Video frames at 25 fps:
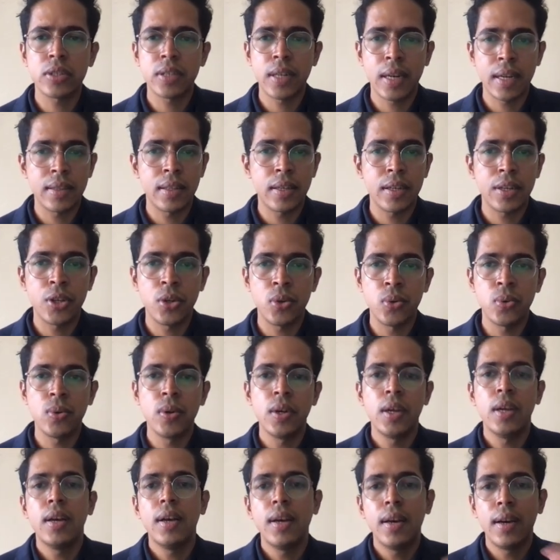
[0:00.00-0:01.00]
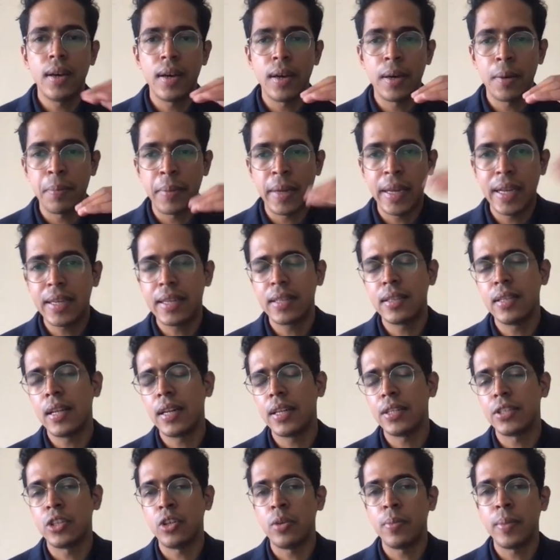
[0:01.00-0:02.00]
Rather, you make the
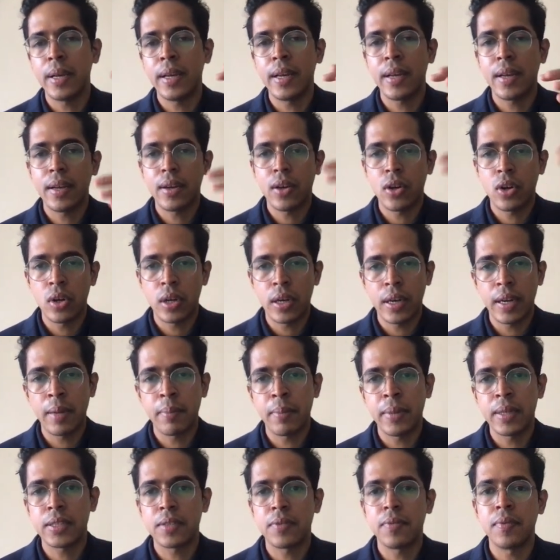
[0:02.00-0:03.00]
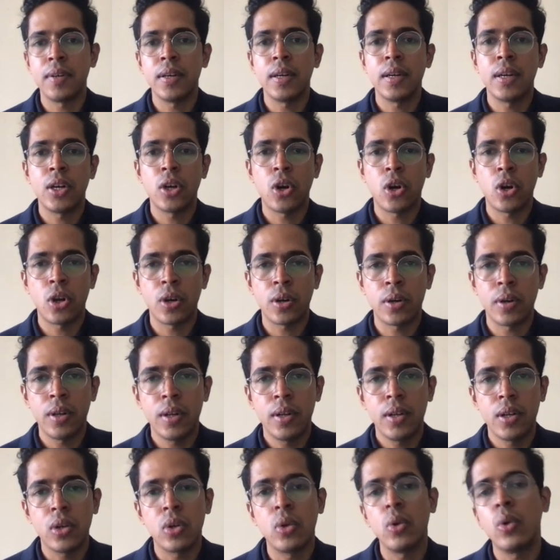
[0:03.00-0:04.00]
resume on MS Word or
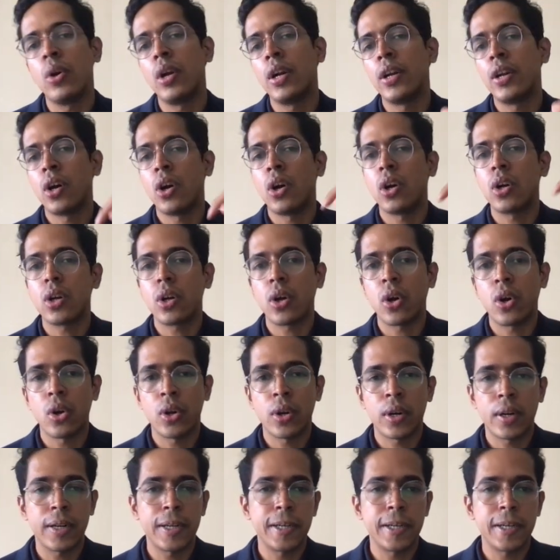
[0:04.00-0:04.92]
Google Doc or